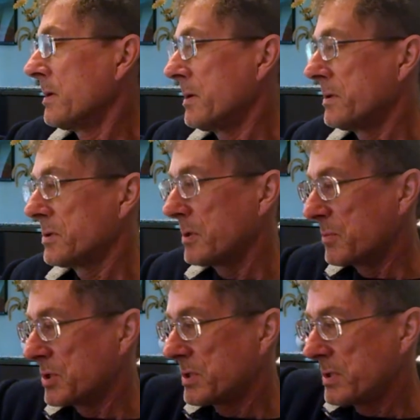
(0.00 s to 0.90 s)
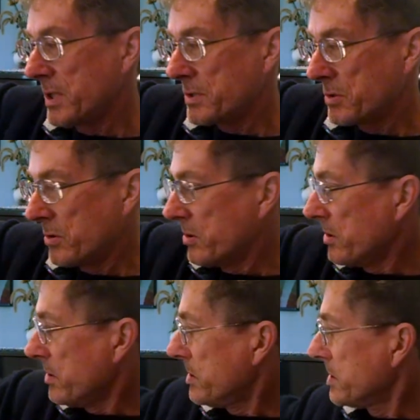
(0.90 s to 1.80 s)
some
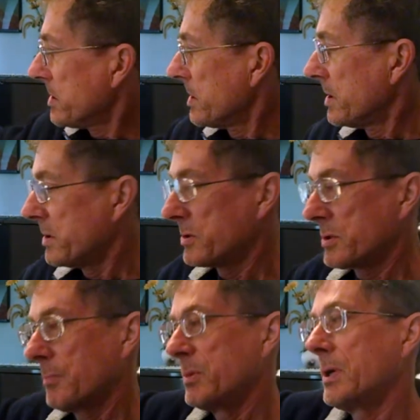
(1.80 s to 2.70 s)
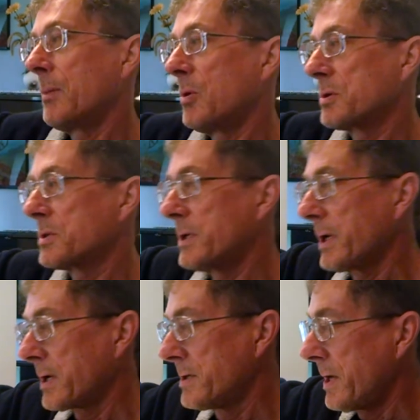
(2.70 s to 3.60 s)
scissors, some double
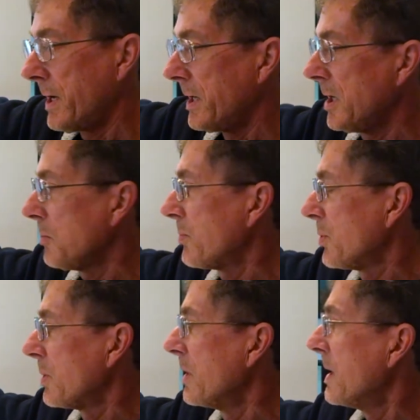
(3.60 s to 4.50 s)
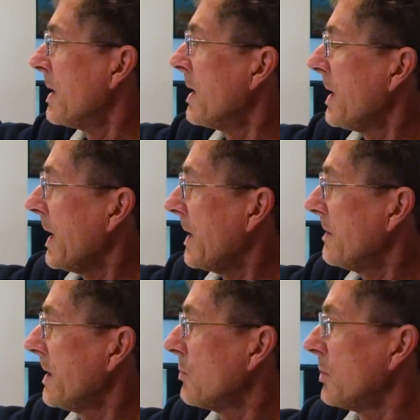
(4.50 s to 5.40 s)
stick tape,
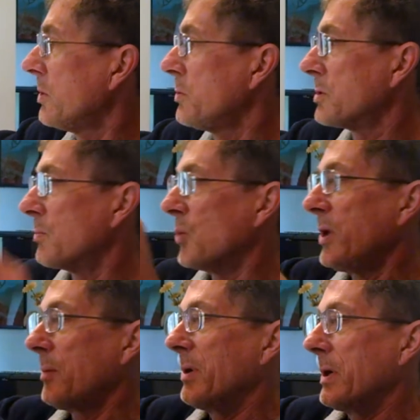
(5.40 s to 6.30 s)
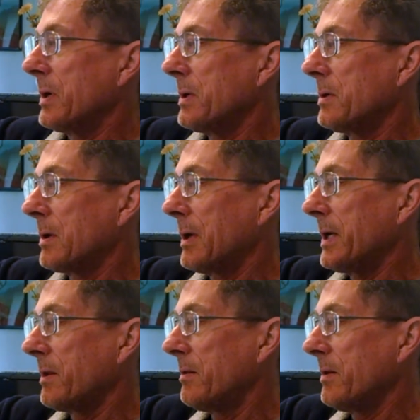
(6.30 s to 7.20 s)
and then we'll do some ribbon
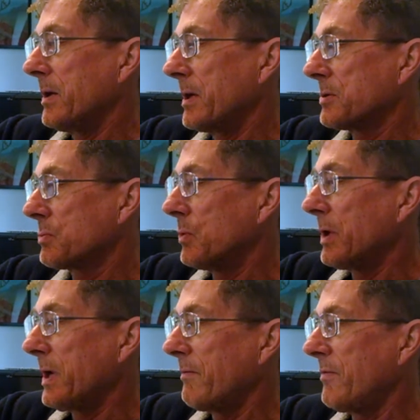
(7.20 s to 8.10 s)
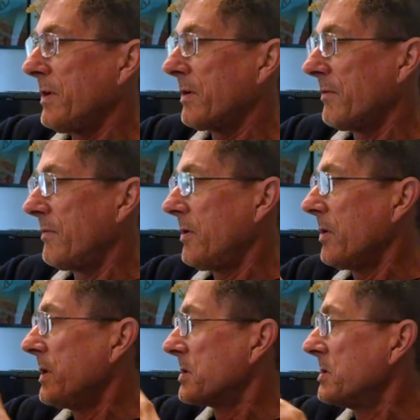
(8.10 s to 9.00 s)
like this. We'll have
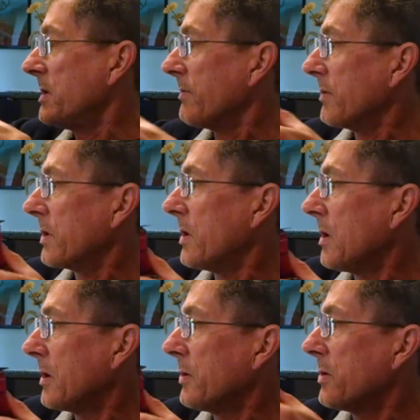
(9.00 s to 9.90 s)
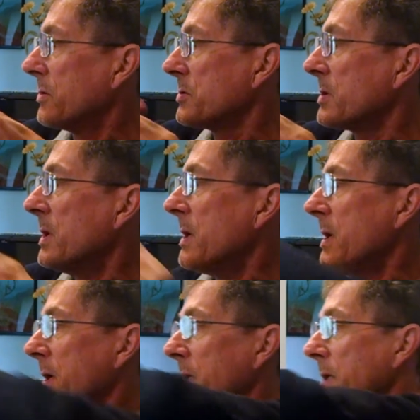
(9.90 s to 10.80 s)
various different colors.
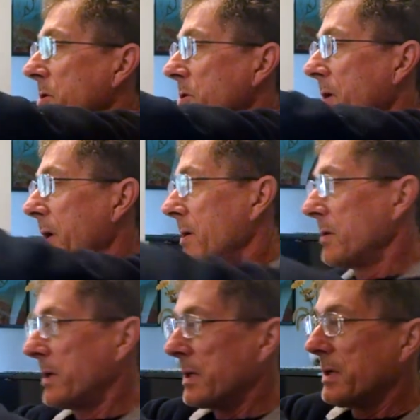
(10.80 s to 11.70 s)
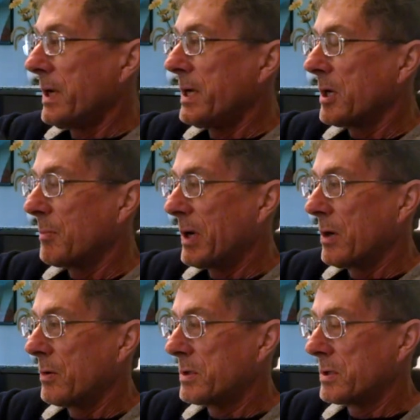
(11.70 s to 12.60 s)
Each child can take
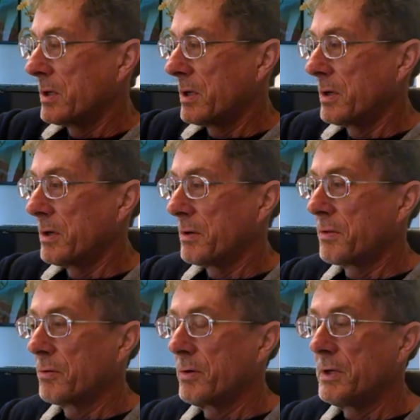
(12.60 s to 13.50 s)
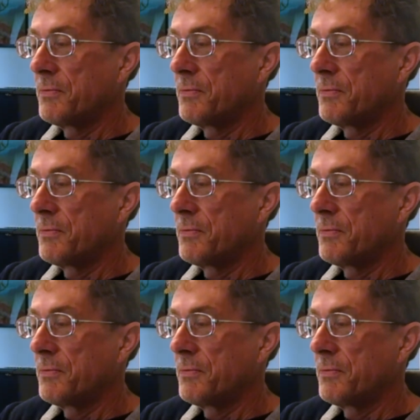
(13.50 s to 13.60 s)
about 3